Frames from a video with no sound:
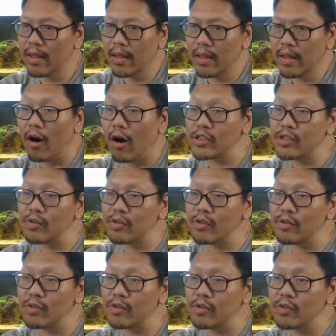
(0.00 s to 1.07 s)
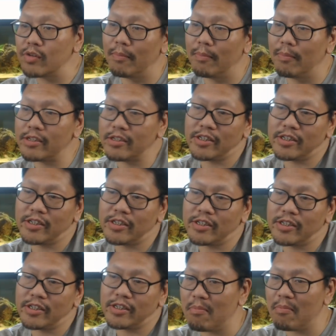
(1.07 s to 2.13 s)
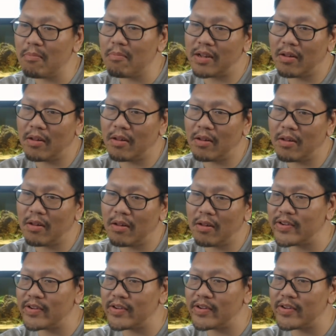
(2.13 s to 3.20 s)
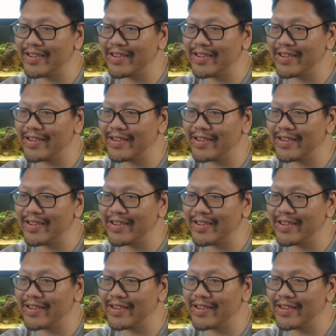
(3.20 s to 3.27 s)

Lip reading: Oh, she wants to do the lemon. Just give her a lemon. Tell her to bite into it.